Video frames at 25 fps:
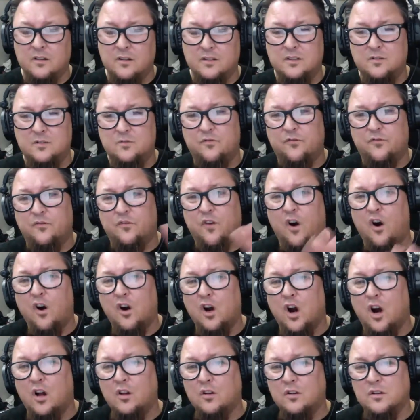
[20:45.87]
Fall
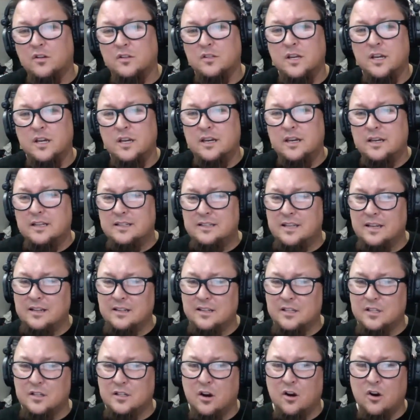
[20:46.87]
colors
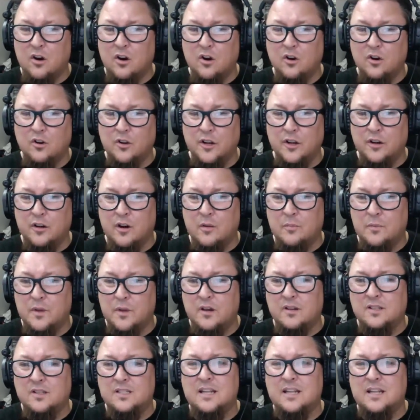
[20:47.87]
tend to start earlier up there.